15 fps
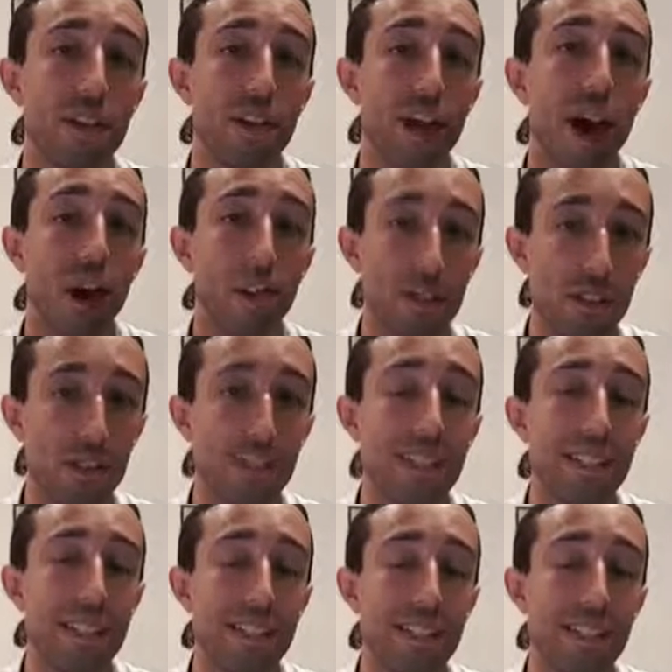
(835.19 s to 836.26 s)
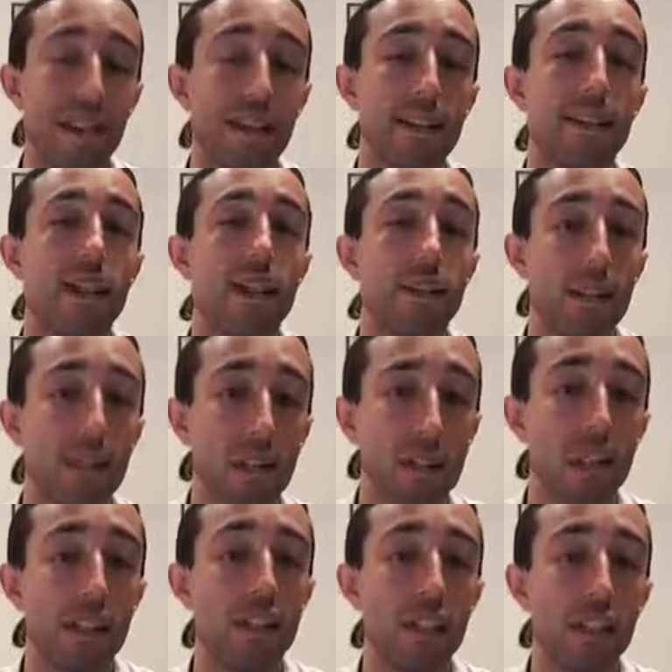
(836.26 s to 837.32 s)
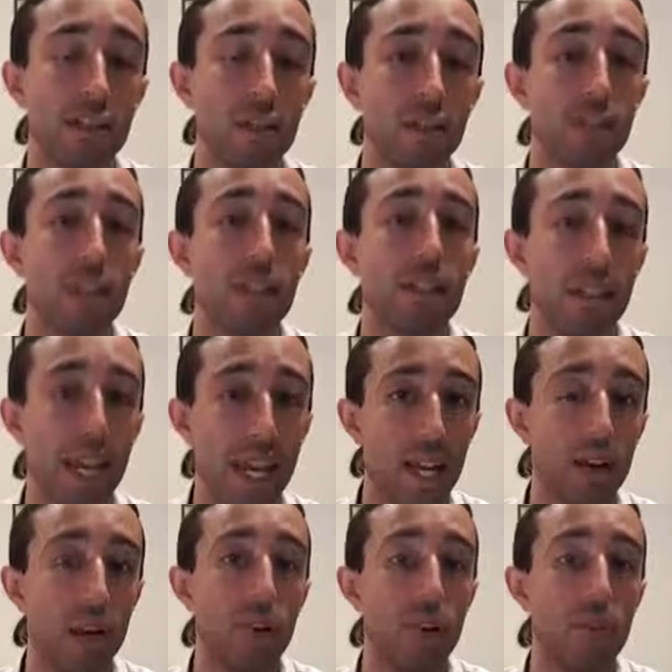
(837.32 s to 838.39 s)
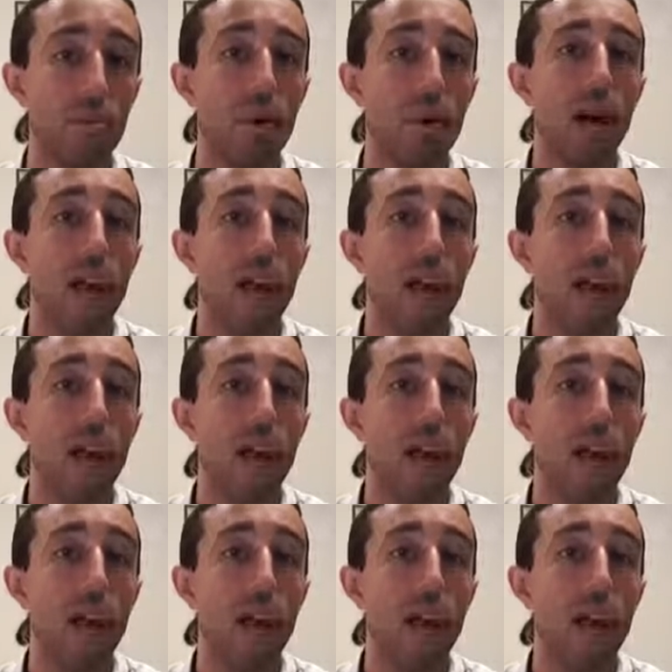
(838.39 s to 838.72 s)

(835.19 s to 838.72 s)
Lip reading: I would suggest instead starting smaller, staying at home,